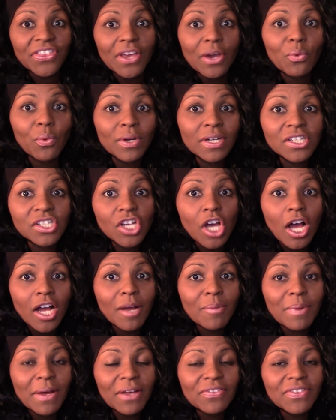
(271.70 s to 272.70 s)
I want to talk
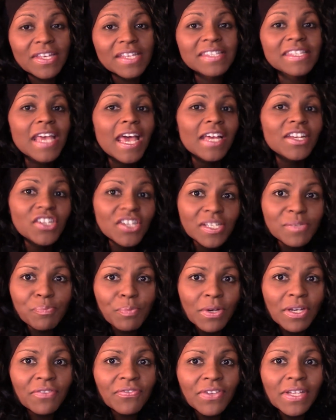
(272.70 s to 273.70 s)
about this just
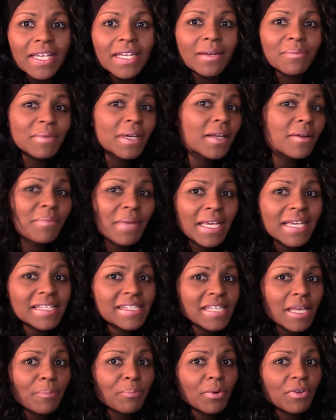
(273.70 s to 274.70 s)
briefly and I'm going to make a
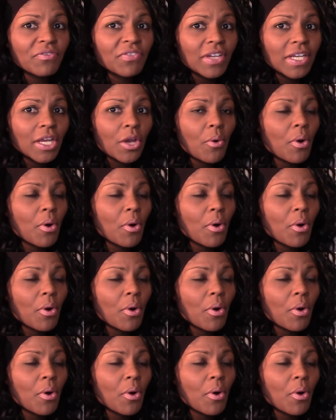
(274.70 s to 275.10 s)
separate video